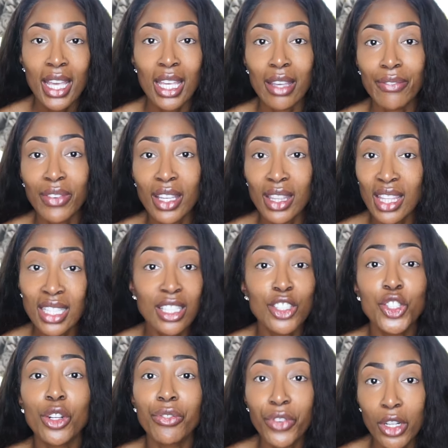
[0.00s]
If this
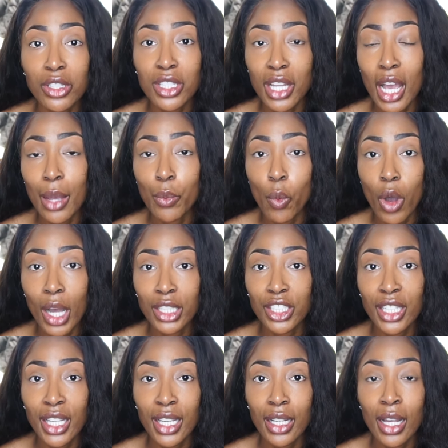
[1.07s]
is your first time
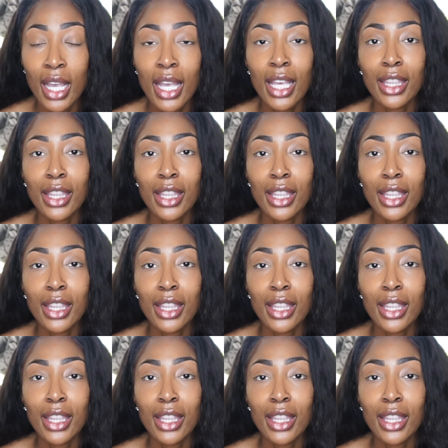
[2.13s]
watching,